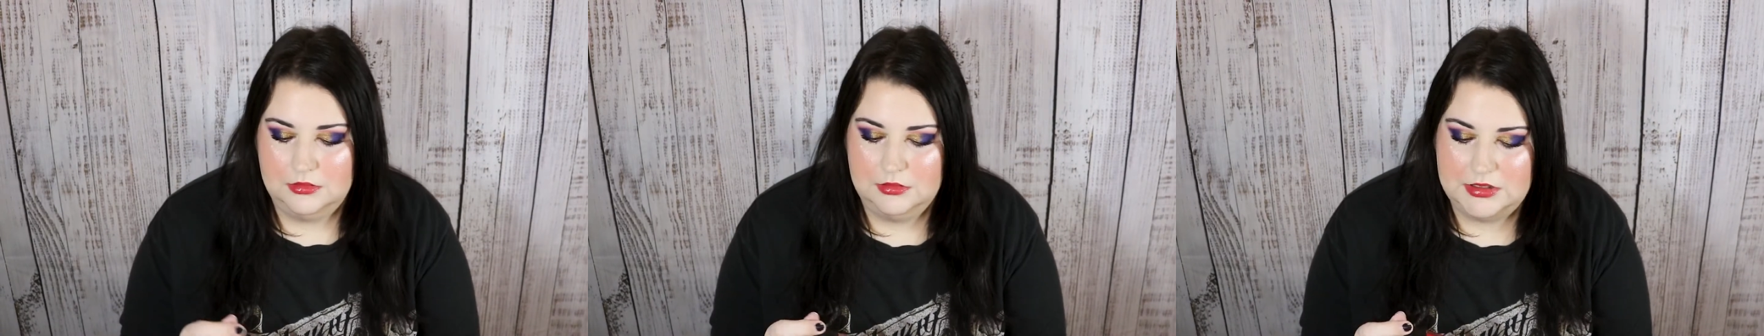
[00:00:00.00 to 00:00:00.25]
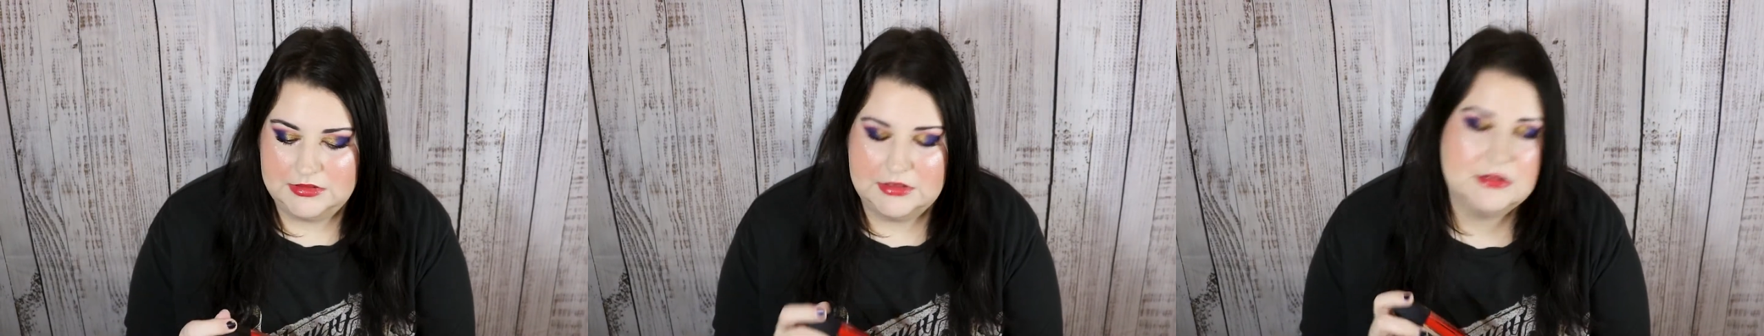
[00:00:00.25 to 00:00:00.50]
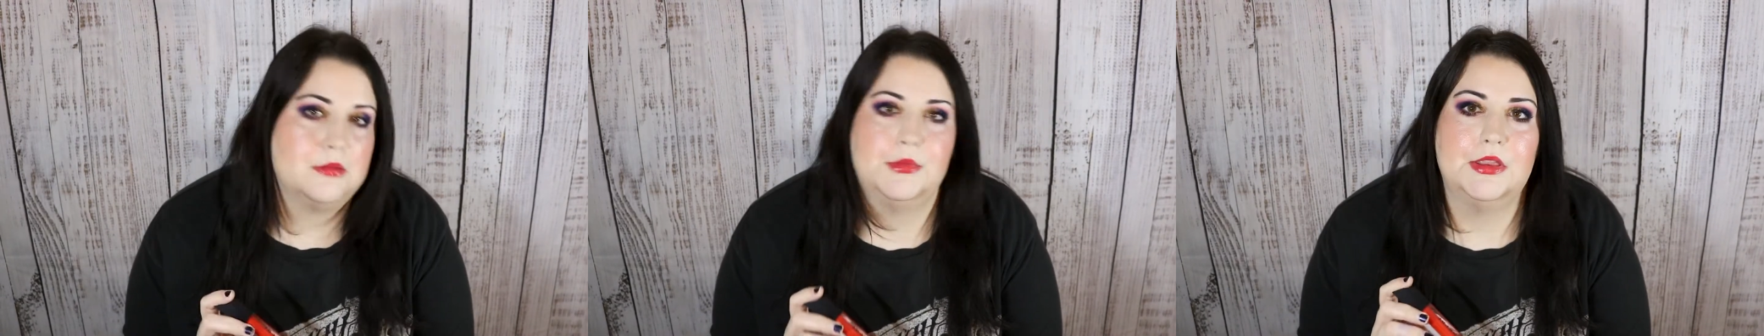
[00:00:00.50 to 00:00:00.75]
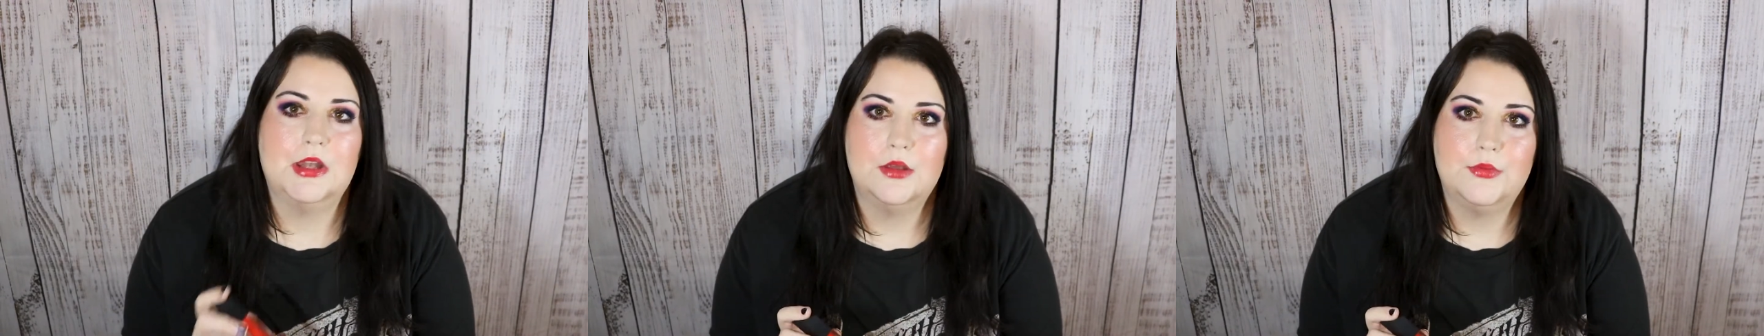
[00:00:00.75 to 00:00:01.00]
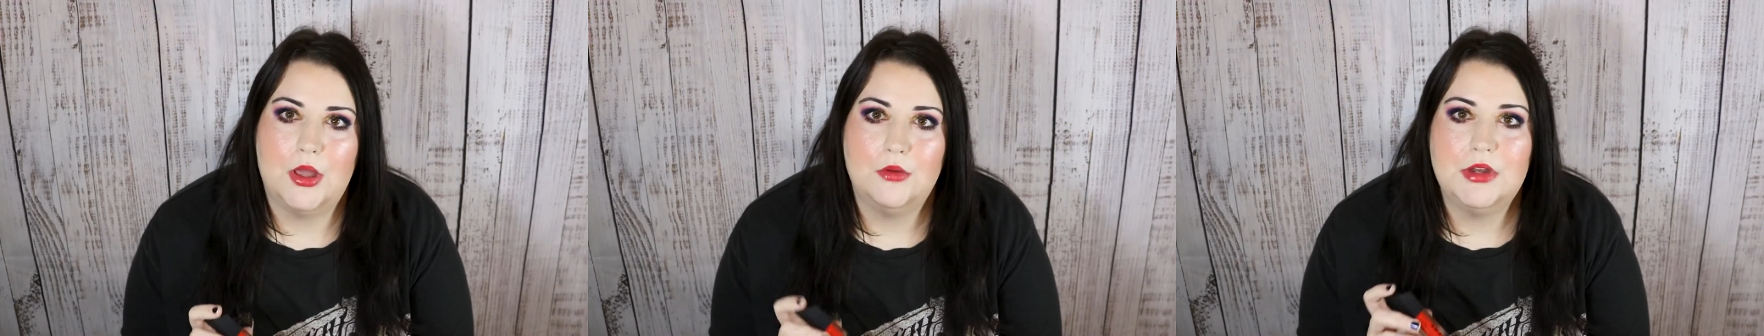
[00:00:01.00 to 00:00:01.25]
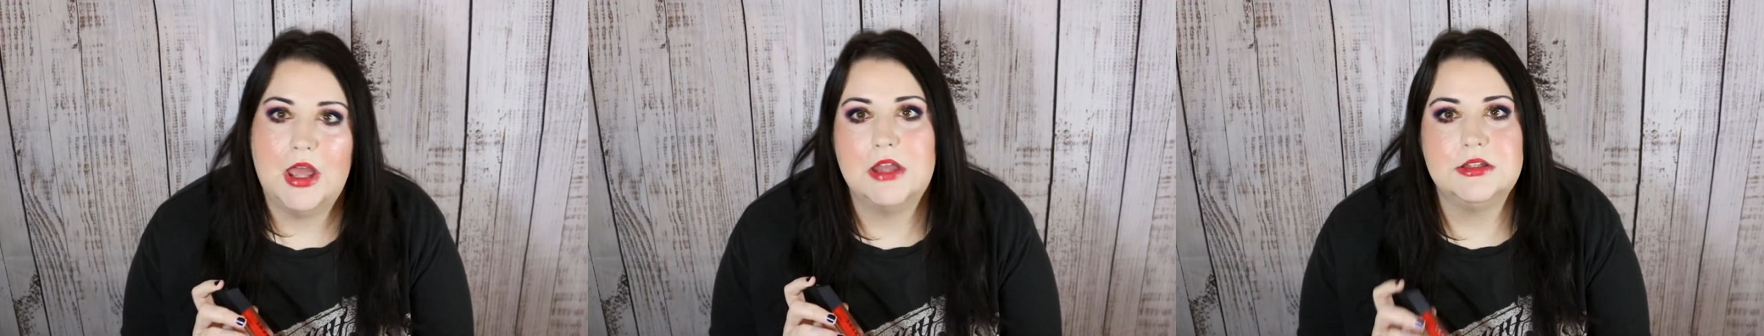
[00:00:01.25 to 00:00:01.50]
this is something that I
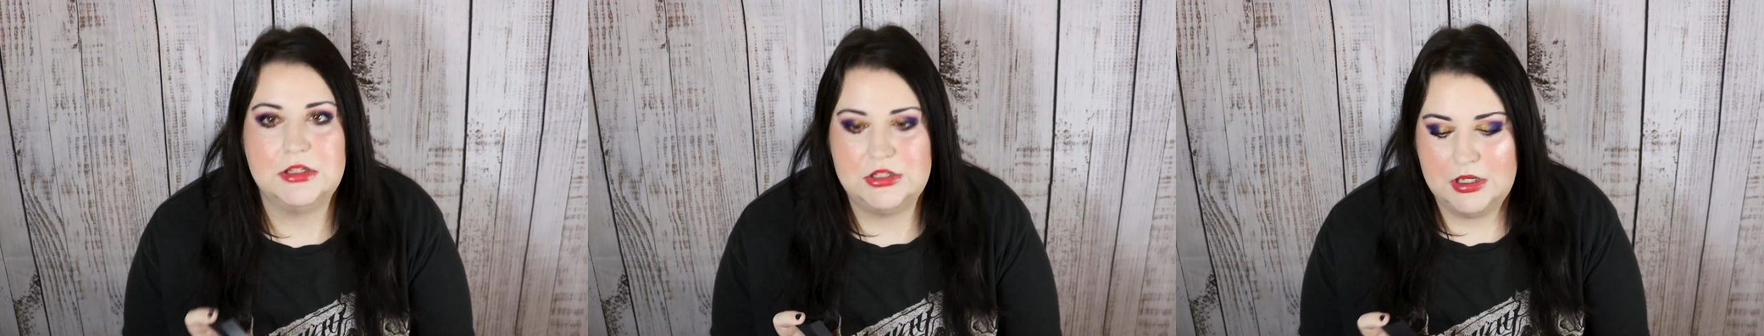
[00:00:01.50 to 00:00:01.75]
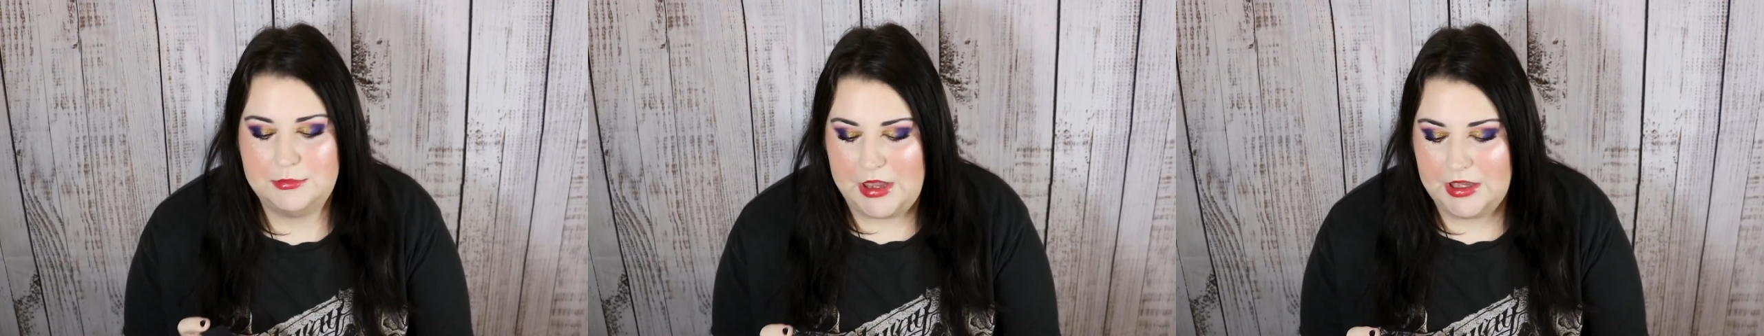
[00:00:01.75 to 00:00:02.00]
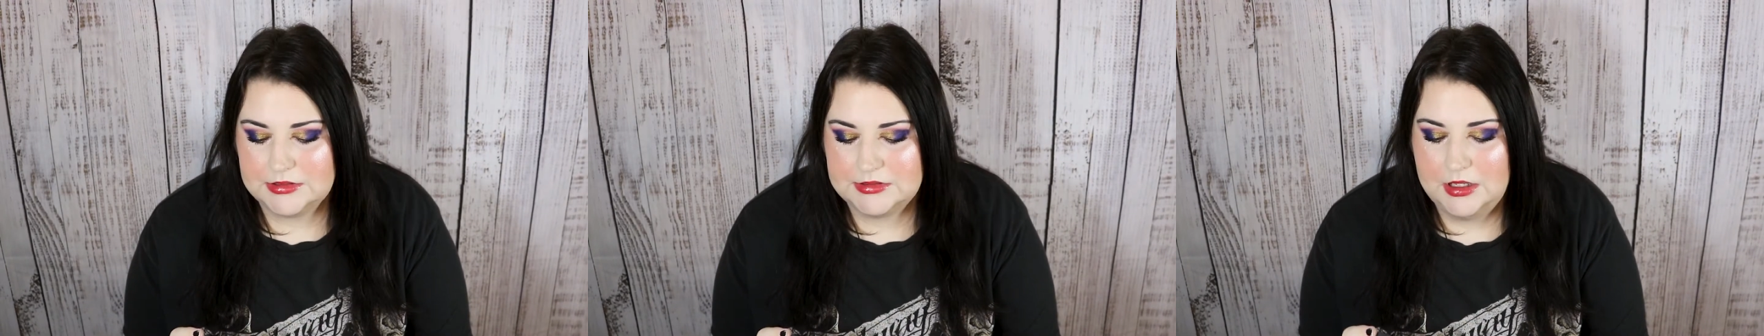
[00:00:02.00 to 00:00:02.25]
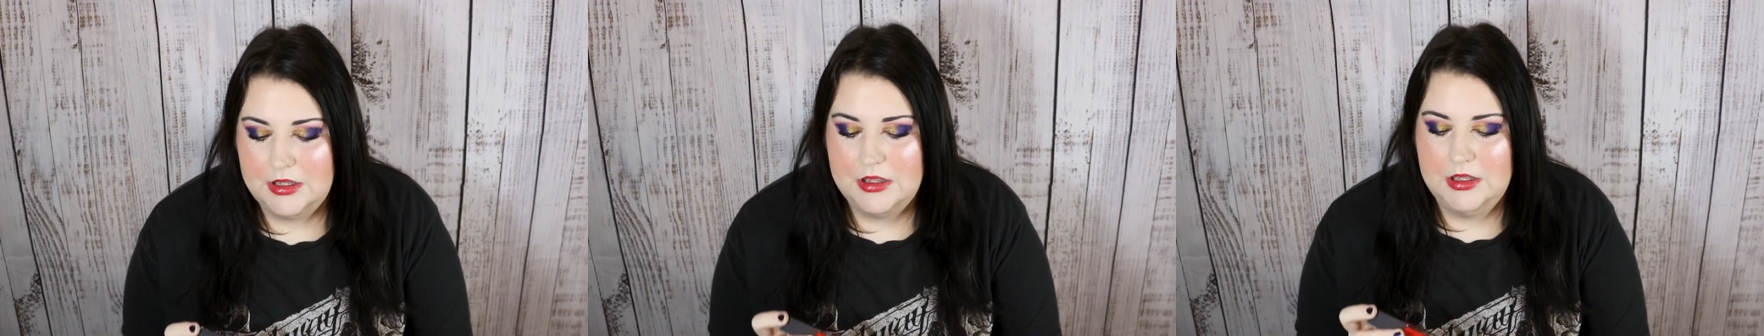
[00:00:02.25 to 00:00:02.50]
found at TJ Maxx.